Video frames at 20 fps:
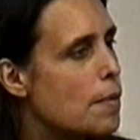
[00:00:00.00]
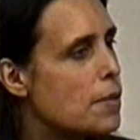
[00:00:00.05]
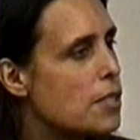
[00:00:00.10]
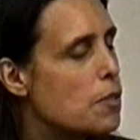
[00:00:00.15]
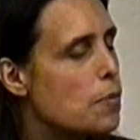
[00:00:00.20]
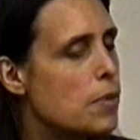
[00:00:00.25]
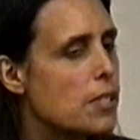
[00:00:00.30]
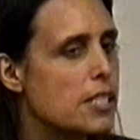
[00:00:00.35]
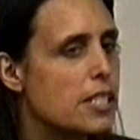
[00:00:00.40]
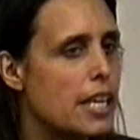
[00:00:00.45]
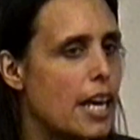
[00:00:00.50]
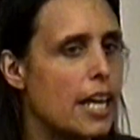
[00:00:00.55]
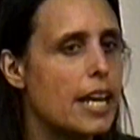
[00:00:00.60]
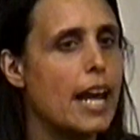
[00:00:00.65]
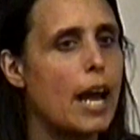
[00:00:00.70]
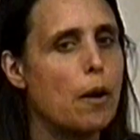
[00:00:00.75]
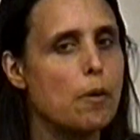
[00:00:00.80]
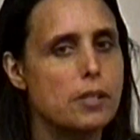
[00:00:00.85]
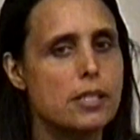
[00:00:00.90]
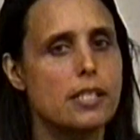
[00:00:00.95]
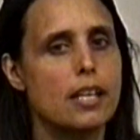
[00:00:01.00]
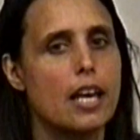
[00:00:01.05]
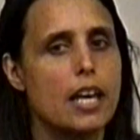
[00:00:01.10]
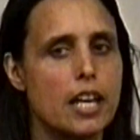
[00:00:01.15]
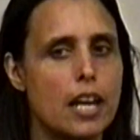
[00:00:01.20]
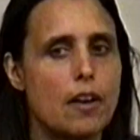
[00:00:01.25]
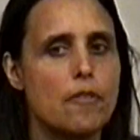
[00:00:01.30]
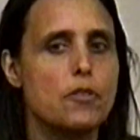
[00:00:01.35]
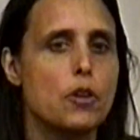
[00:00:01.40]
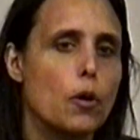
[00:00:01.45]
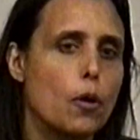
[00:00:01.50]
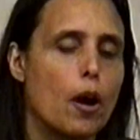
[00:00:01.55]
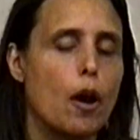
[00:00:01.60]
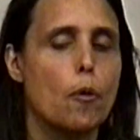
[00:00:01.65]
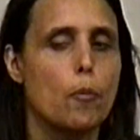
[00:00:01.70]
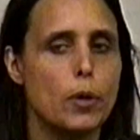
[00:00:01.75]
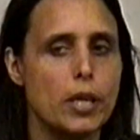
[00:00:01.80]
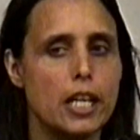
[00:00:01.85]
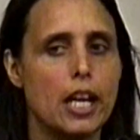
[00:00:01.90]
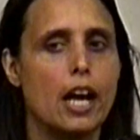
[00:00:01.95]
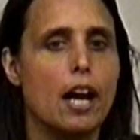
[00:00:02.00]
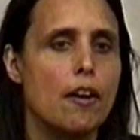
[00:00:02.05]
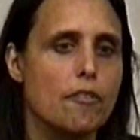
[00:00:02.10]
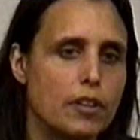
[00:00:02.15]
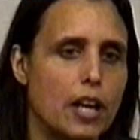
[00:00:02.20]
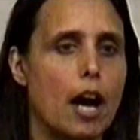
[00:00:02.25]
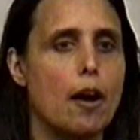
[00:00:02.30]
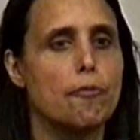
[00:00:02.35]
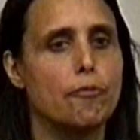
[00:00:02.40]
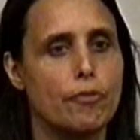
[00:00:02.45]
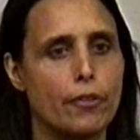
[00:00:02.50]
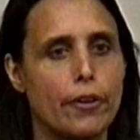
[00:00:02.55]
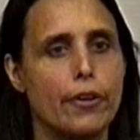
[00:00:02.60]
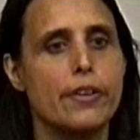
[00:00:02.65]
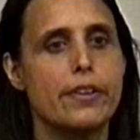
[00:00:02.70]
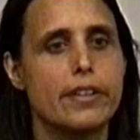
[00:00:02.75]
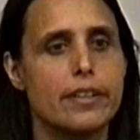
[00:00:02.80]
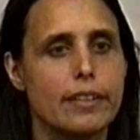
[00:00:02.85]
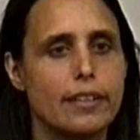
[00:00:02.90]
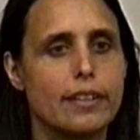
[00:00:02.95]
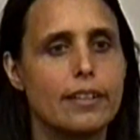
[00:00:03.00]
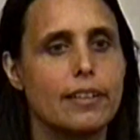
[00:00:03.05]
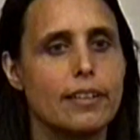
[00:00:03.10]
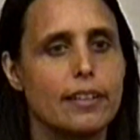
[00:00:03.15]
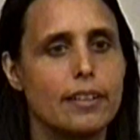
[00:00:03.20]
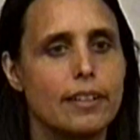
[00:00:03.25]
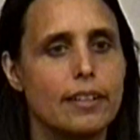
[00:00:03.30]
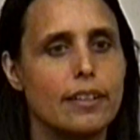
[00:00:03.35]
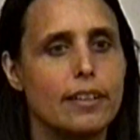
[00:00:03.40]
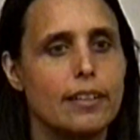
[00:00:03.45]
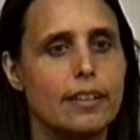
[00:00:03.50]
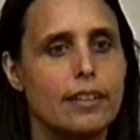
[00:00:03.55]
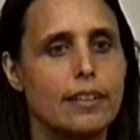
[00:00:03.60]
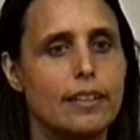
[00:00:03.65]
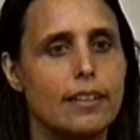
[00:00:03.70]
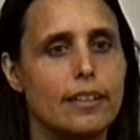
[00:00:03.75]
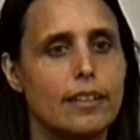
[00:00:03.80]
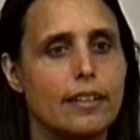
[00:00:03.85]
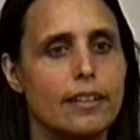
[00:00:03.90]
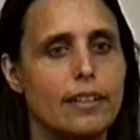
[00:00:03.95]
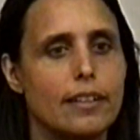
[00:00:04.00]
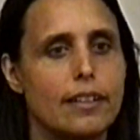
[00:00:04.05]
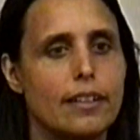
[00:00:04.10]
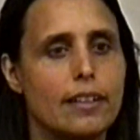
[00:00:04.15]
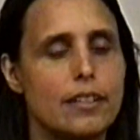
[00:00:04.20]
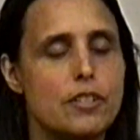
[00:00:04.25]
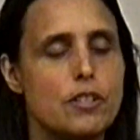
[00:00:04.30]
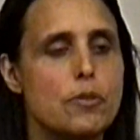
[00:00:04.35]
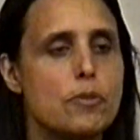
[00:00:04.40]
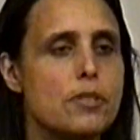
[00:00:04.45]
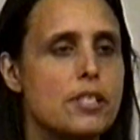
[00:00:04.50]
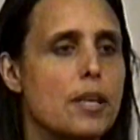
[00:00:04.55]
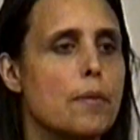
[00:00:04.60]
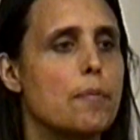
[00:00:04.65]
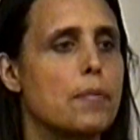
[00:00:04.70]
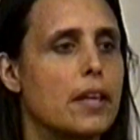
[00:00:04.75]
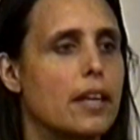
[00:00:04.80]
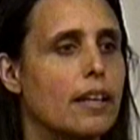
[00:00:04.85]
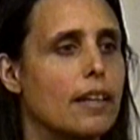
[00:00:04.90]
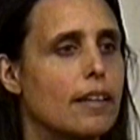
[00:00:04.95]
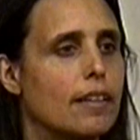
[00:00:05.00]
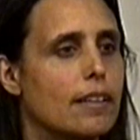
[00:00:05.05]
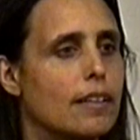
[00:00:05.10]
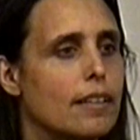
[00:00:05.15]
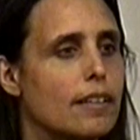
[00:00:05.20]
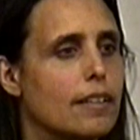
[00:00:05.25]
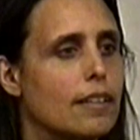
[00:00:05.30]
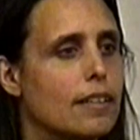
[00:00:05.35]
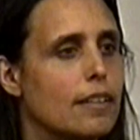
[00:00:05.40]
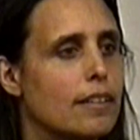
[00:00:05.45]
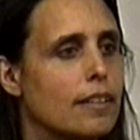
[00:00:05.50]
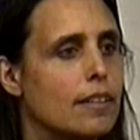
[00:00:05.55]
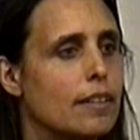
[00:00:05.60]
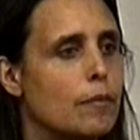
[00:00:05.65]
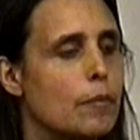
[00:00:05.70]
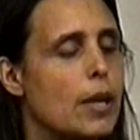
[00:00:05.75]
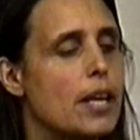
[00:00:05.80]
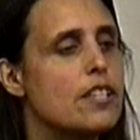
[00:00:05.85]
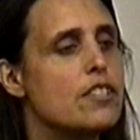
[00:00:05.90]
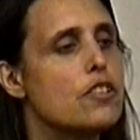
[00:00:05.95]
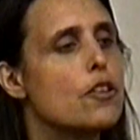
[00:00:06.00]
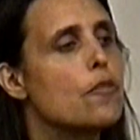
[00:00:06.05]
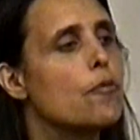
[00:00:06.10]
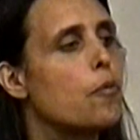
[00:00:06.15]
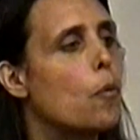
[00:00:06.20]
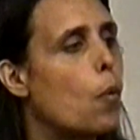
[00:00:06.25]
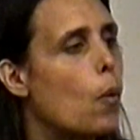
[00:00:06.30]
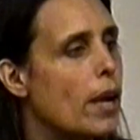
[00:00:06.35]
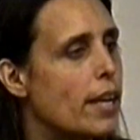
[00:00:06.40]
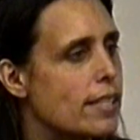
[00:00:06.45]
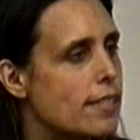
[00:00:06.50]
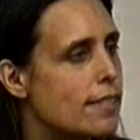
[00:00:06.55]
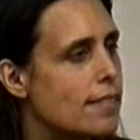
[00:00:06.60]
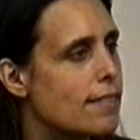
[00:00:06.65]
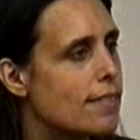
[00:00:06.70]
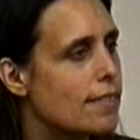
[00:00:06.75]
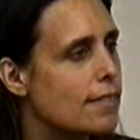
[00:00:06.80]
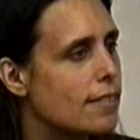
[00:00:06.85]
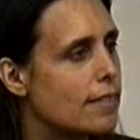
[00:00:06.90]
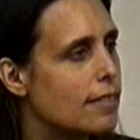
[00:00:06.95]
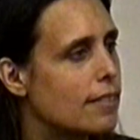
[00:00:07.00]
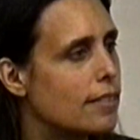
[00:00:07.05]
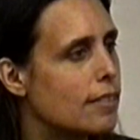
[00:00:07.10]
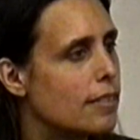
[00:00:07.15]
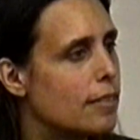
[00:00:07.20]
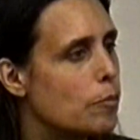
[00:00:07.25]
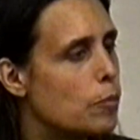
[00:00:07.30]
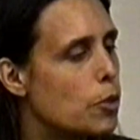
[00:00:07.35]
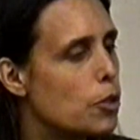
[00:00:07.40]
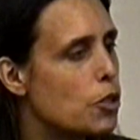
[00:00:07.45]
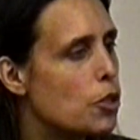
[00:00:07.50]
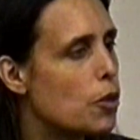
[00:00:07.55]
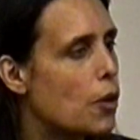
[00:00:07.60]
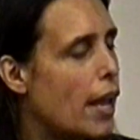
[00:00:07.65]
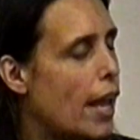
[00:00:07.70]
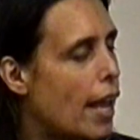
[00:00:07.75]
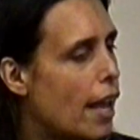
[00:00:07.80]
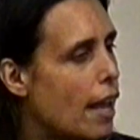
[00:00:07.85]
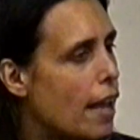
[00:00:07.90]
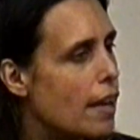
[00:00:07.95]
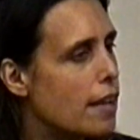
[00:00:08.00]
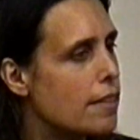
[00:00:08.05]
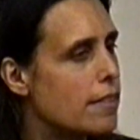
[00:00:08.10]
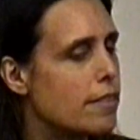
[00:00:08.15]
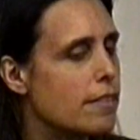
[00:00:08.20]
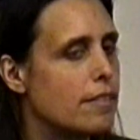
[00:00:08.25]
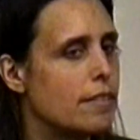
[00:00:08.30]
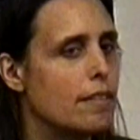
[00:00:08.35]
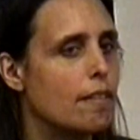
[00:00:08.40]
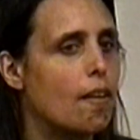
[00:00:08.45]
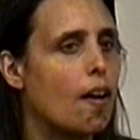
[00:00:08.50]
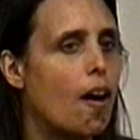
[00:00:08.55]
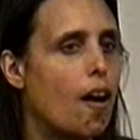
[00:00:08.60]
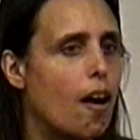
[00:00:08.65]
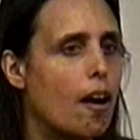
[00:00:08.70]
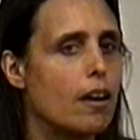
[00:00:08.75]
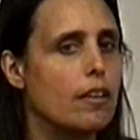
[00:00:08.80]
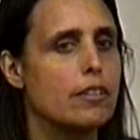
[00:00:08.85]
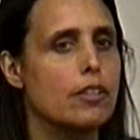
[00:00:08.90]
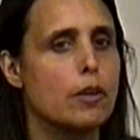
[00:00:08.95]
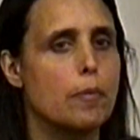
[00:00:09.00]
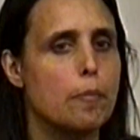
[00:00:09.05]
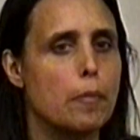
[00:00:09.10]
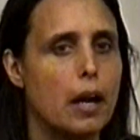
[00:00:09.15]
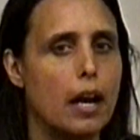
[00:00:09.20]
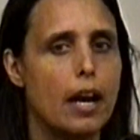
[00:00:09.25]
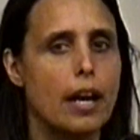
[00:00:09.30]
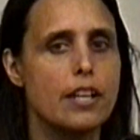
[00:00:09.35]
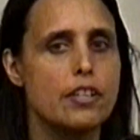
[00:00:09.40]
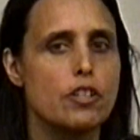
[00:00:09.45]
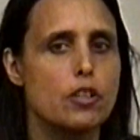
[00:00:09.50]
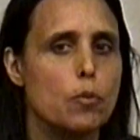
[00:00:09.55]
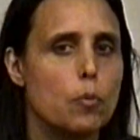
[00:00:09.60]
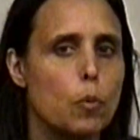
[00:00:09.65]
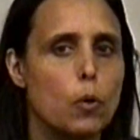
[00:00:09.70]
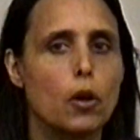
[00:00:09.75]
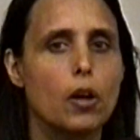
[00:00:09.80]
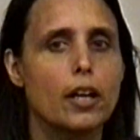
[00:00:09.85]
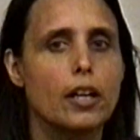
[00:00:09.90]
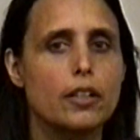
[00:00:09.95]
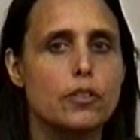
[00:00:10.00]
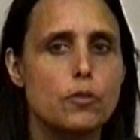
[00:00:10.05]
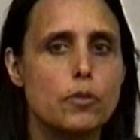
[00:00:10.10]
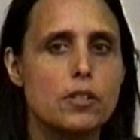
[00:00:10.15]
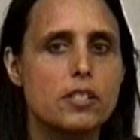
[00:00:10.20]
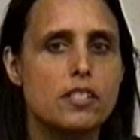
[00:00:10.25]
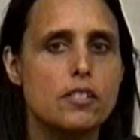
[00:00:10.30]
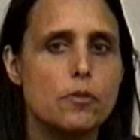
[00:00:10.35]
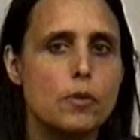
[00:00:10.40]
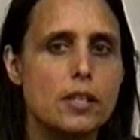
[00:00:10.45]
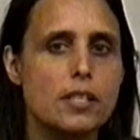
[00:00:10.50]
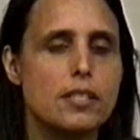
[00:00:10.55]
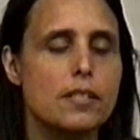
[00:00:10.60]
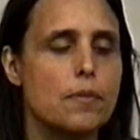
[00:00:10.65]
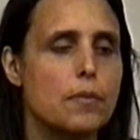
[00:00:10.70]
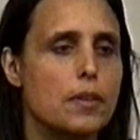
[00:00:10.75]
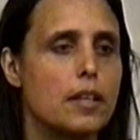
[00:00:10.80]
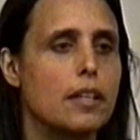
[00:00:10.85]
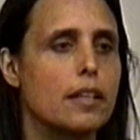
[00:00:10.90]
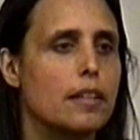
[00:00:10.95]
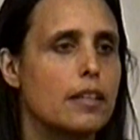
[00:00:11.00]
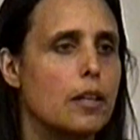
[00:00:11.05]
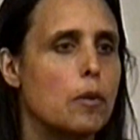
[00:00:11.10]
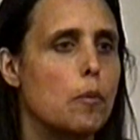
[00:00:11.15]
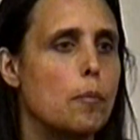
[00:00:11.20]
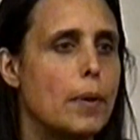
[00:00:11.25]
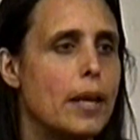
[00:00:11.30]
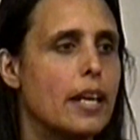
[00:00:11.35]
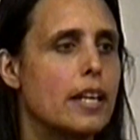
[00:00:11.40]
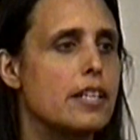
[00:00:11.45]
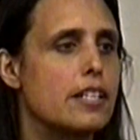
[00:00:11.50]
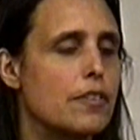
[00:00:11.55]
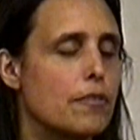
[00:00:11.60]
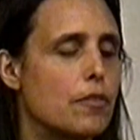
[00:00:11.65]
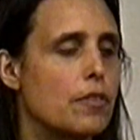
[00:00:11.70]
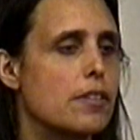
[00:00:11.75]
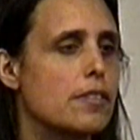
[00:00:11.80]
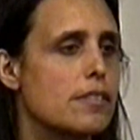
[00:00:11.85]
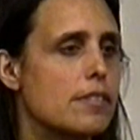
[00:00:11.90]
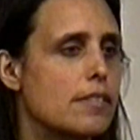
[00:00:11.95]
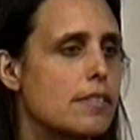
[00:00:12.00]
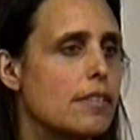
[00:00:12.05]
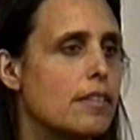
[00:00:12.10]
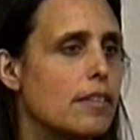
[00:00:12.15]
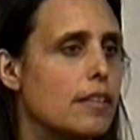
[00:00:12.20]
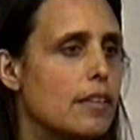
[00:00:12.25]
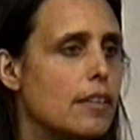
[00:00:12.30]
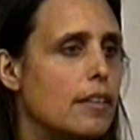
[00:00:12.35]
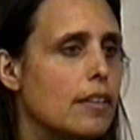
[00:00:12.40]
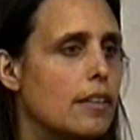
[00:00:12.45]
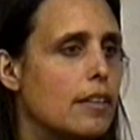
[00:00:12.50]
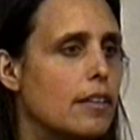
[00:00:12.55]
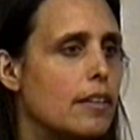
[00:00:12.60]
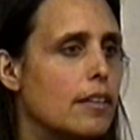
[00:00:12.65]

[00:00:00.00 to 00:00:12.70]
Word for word: Sometimes you must get outside of your arena of comfort and do something. Raise your voice. Put your hand, your heart, your mind, your work towards doing something that'll make a difference